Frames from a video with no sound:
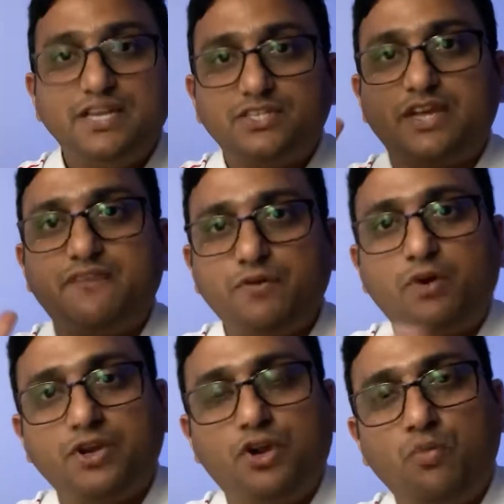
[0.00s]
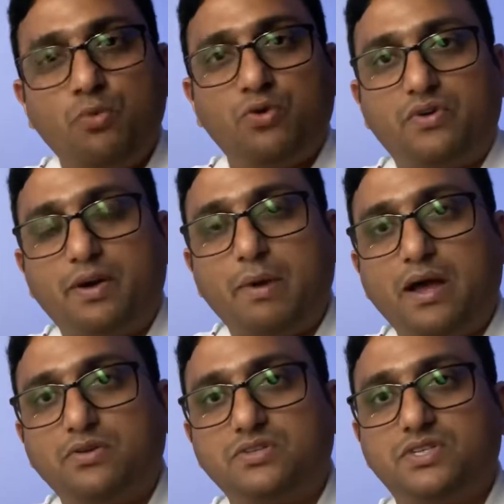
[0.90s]
So if you want to know more
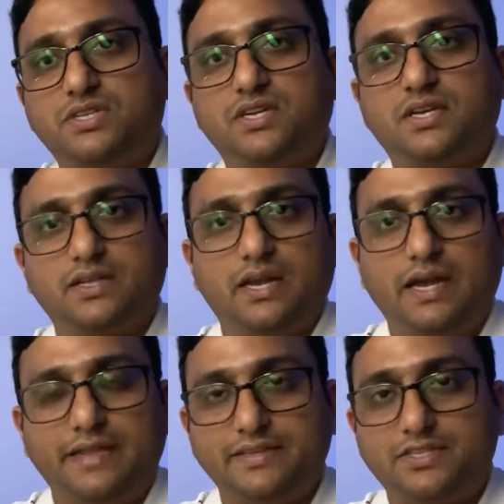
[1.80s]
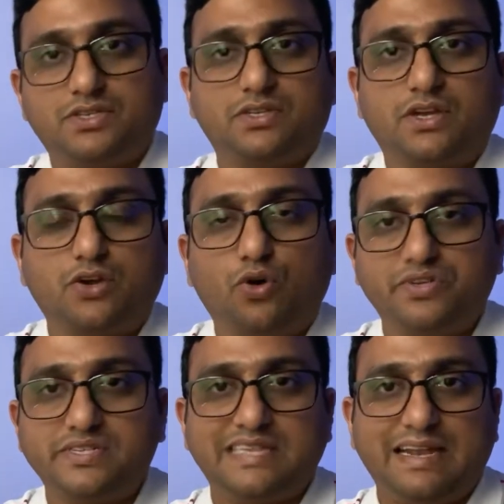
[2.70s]
about this
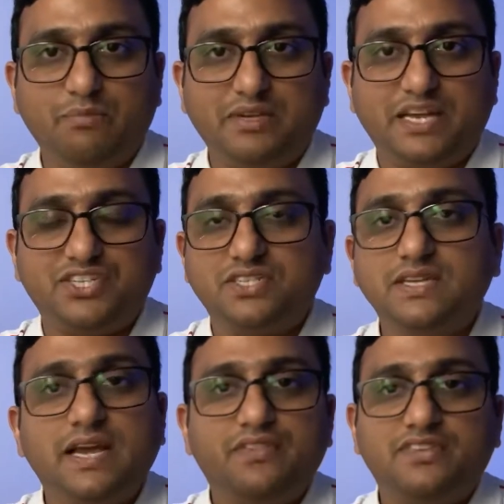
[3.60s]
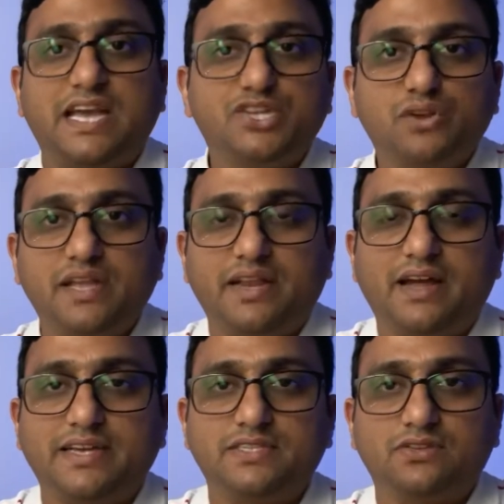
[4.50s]
quotas and limitations, there's actually a
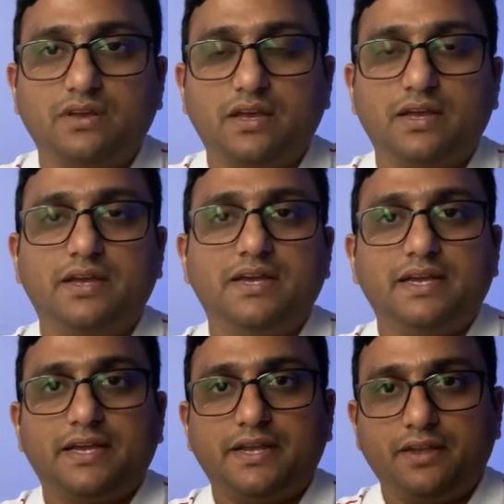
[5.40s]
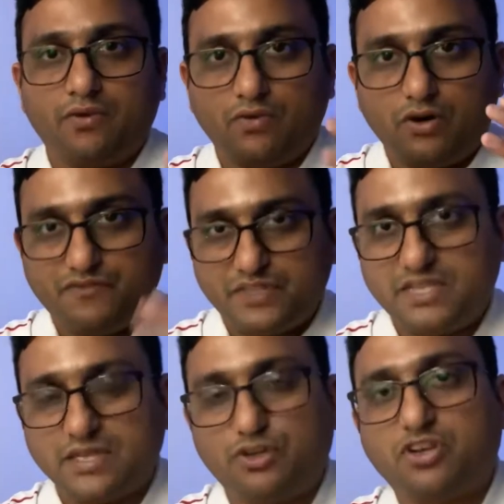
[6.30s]
nice
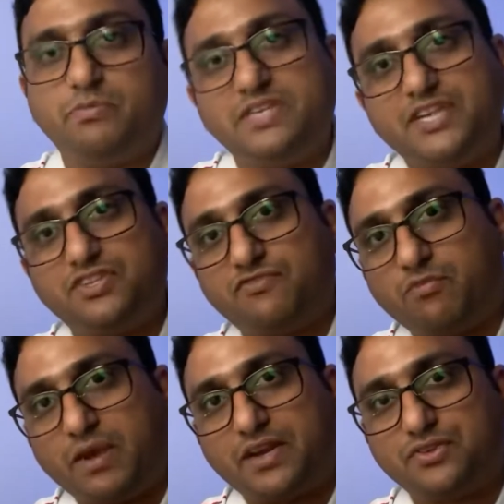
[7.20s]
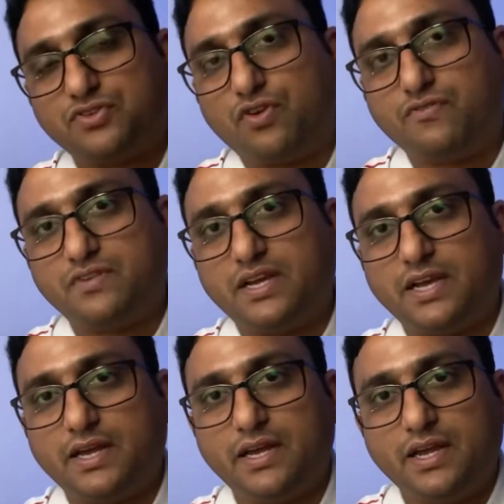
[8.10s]
official documentation from Microsoft
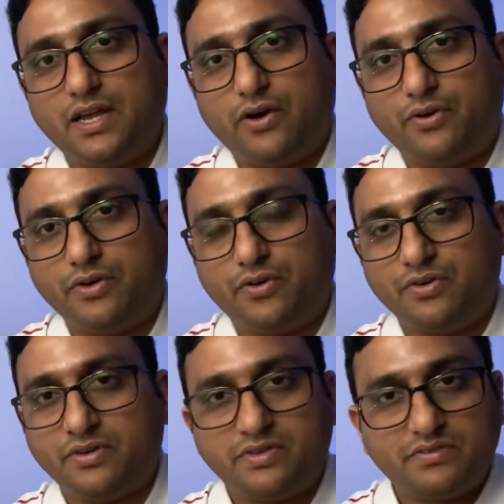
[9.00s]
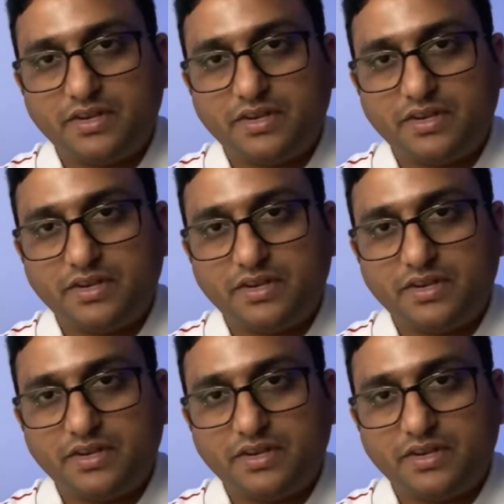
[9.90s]
on